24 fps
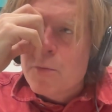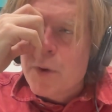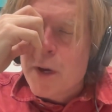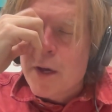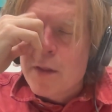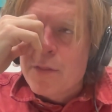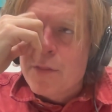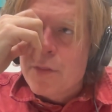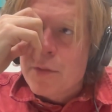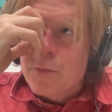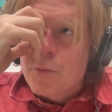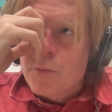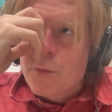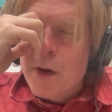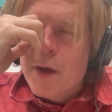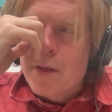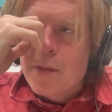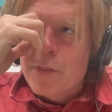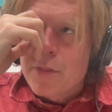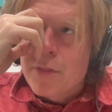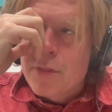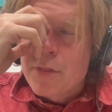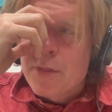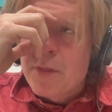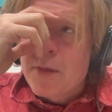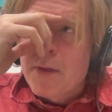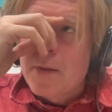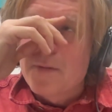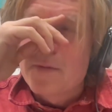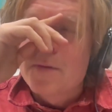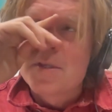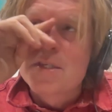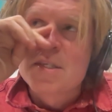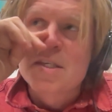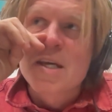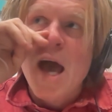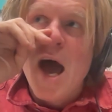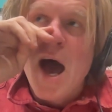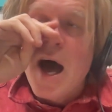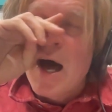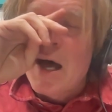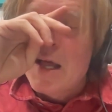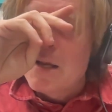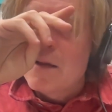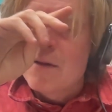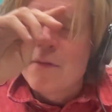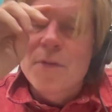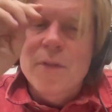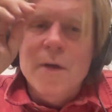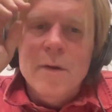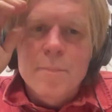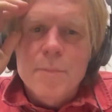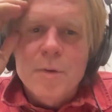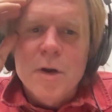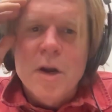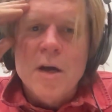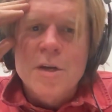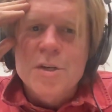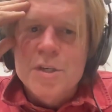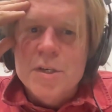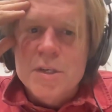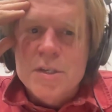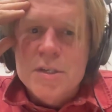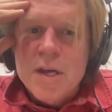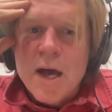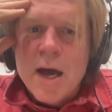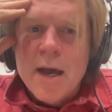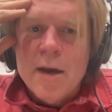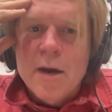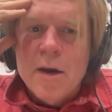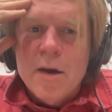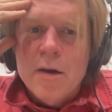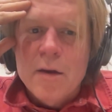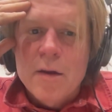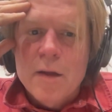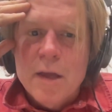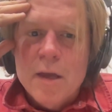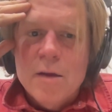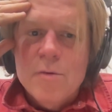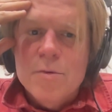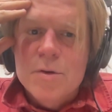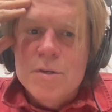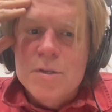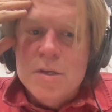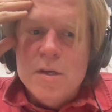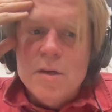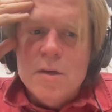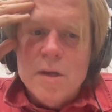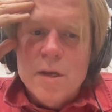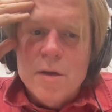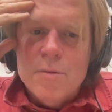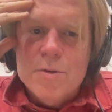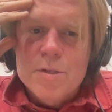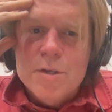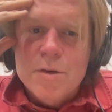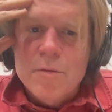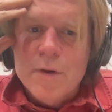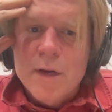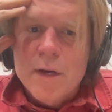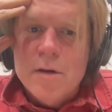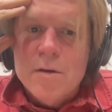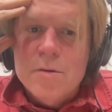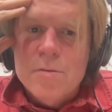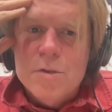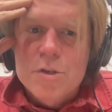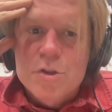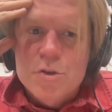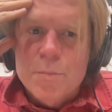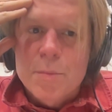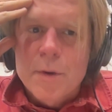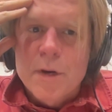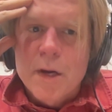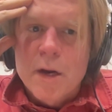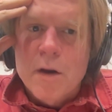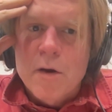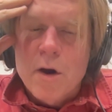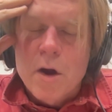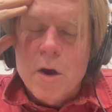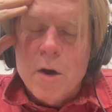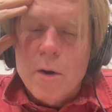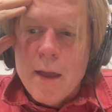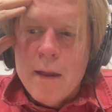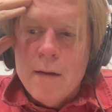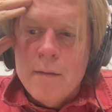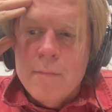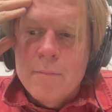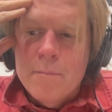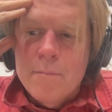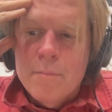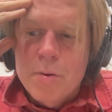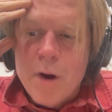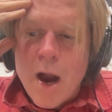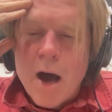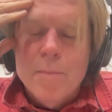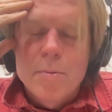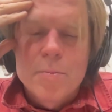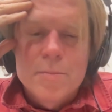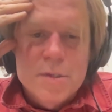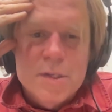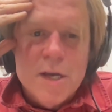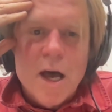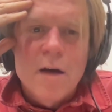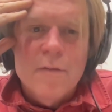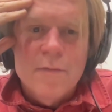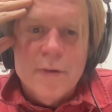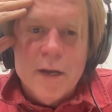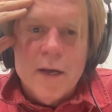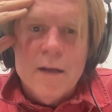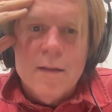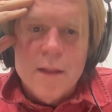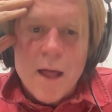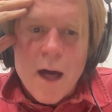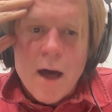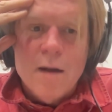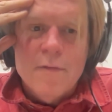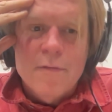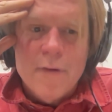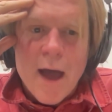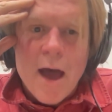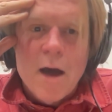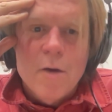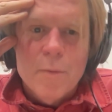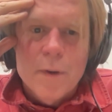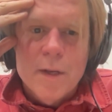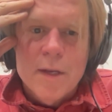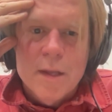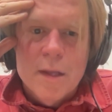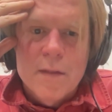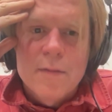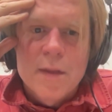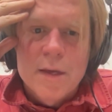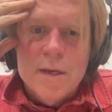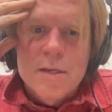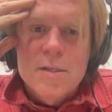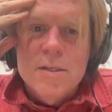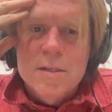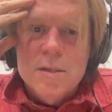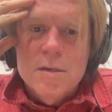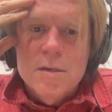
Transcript: with Scott, the production designer. He was a real superhero in problem solving a lot of how we did this.